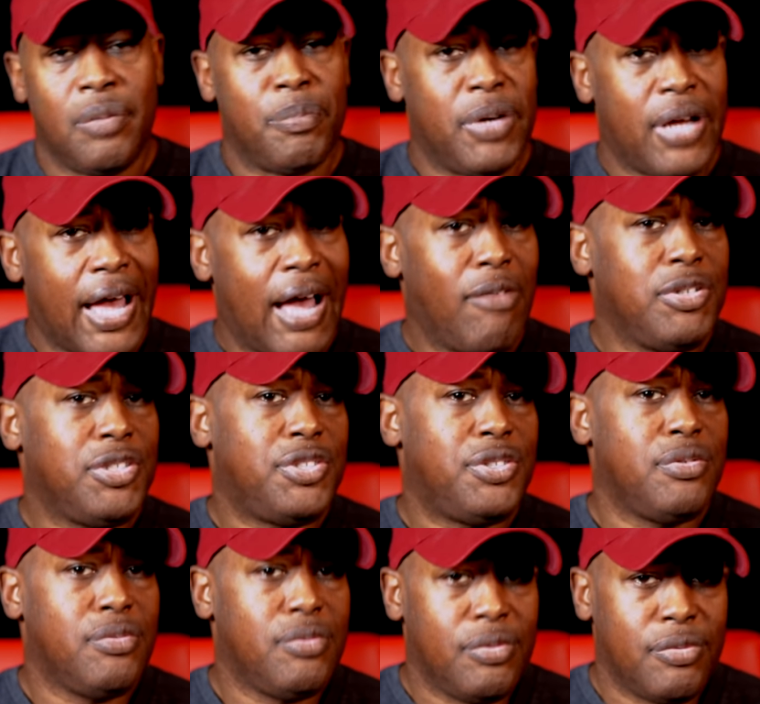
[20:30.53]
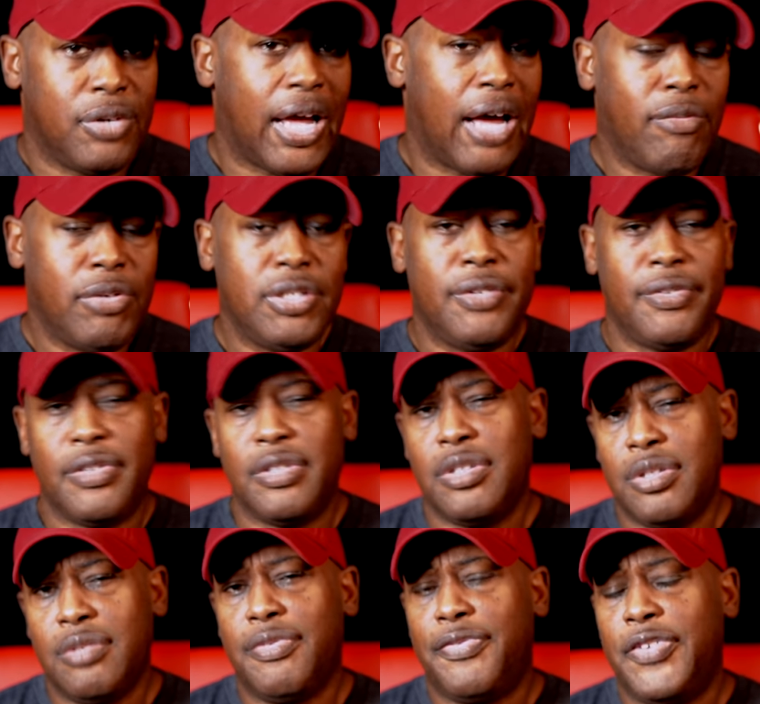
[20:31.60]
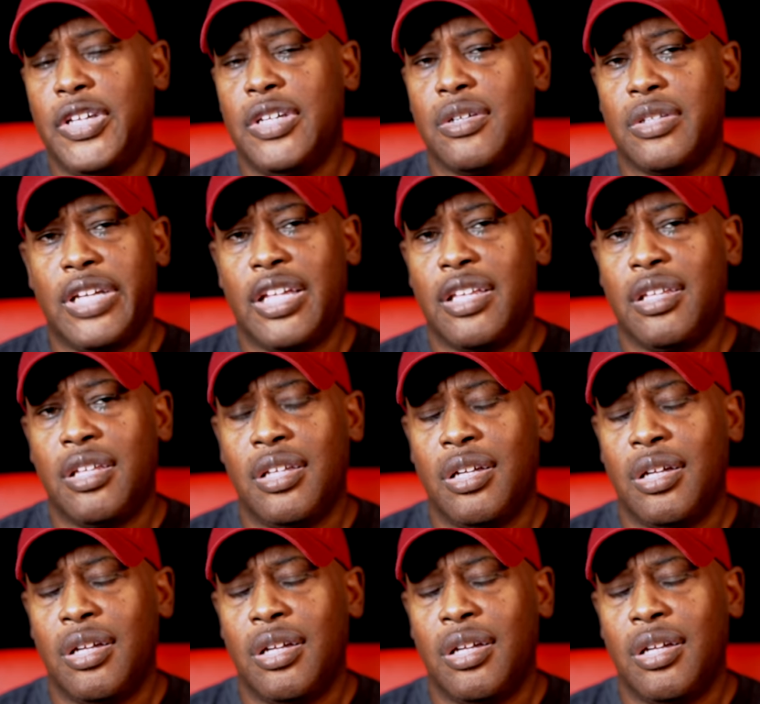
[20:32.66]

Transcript: But how would you feel that